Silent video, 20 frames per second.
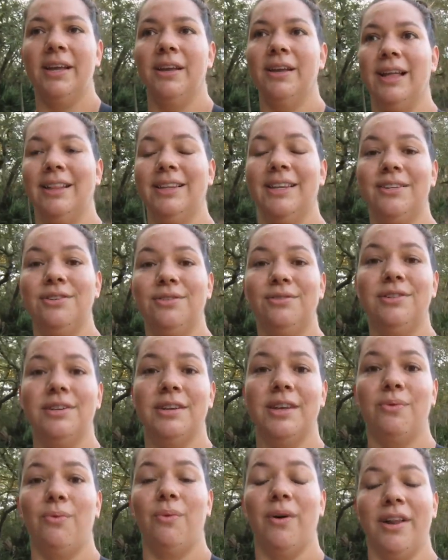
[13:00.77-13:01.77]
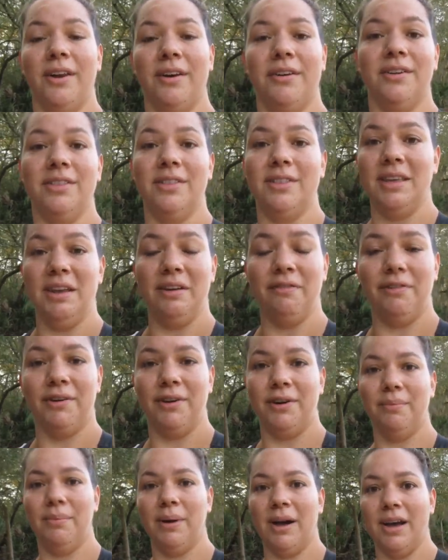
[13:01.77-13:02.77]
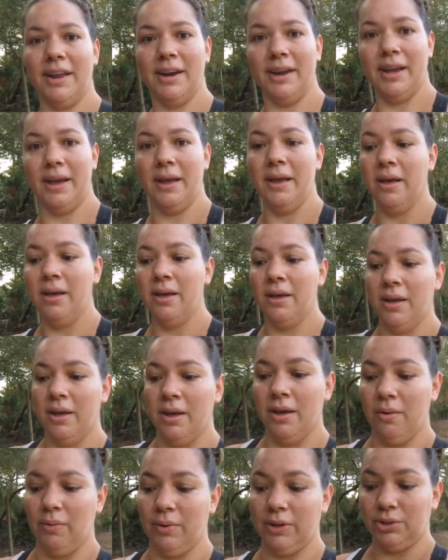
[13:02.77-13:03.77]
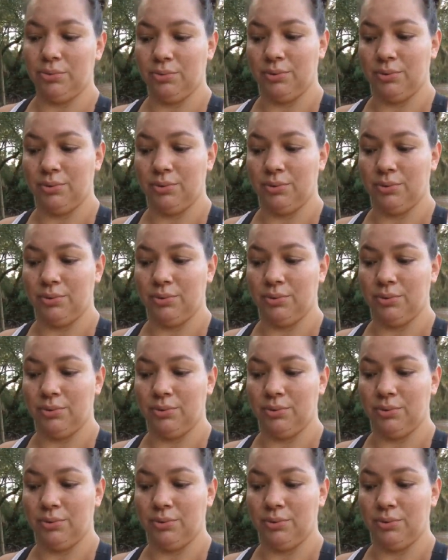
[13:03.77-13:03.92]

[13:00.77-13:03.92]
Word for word: at least you did one good thing for your body which